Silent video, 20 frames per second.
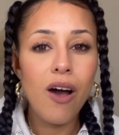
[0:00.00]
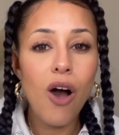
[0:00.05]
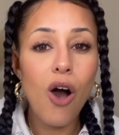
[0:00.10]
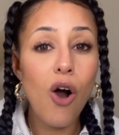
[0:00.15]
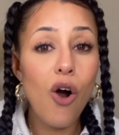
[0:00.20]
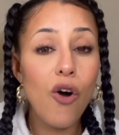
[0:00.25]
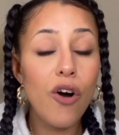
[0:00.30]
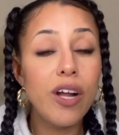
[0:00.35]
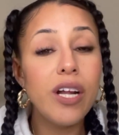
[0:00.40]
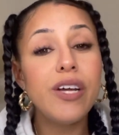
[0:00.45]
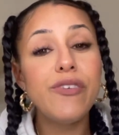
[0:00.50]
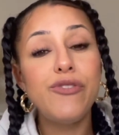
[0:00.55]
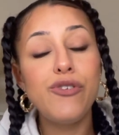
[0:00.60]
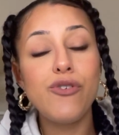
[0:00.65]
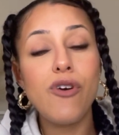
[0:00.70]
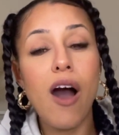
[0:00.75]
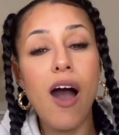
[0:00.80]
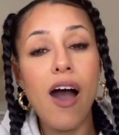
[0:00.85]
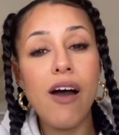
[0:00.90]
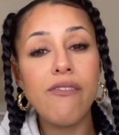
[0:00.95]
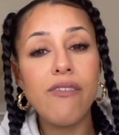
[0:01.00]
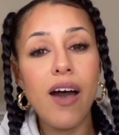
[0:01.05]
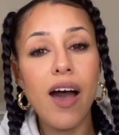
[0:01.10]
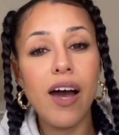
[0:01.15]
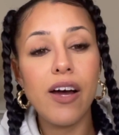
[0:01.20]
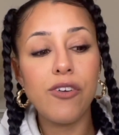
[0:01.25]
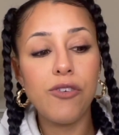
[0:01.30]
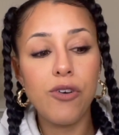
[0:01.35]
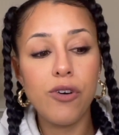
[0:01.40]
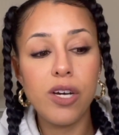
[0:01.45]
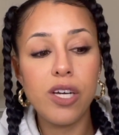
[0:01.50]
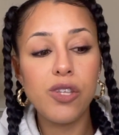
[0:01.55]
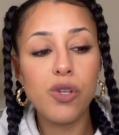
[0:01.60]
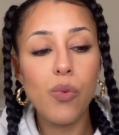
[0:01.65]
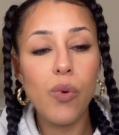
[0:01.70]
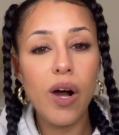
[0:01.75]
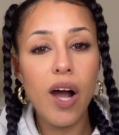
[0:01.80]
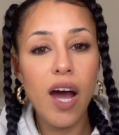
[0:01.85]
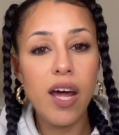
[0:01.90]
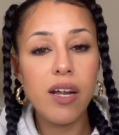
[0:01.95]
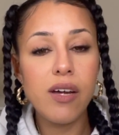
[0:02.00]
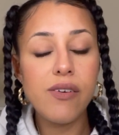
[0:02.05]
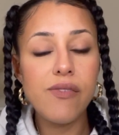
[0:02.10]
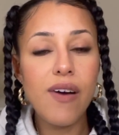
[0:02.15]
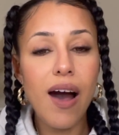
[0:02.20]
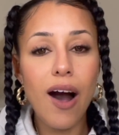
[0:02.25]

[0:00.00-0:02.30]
Oh, and if you have had coquito, what kind of